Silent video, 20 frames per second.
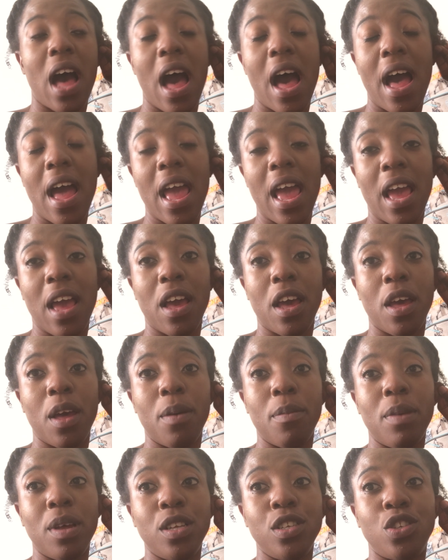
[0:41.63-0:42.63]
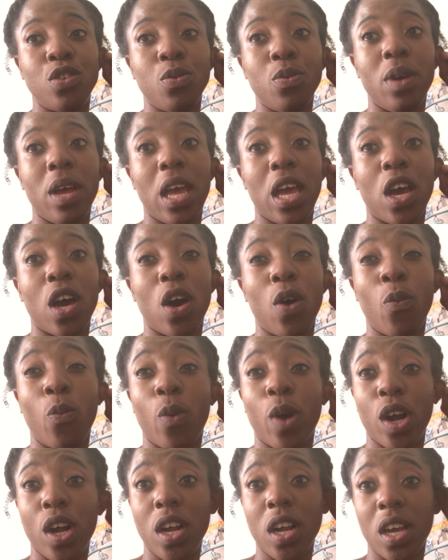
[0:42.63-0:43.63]
I am doing
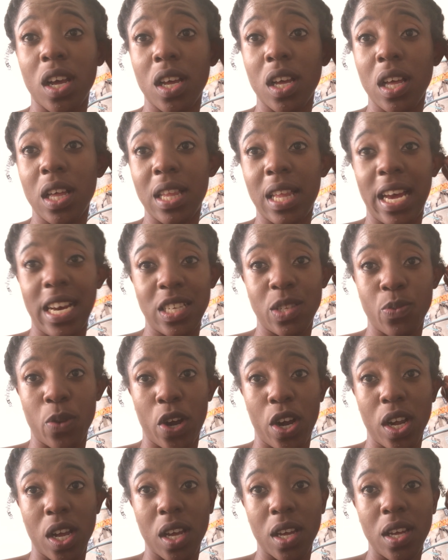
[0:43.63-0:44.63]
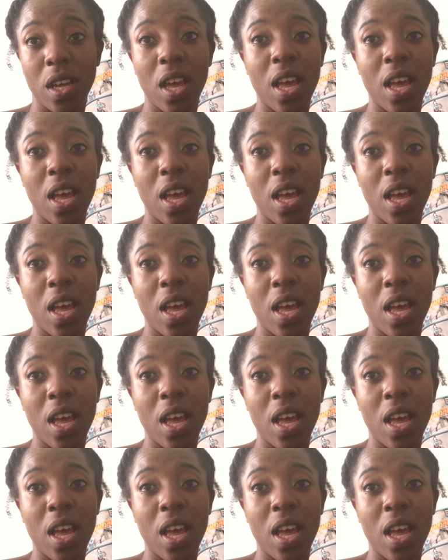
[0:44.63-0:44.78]
work, classwork,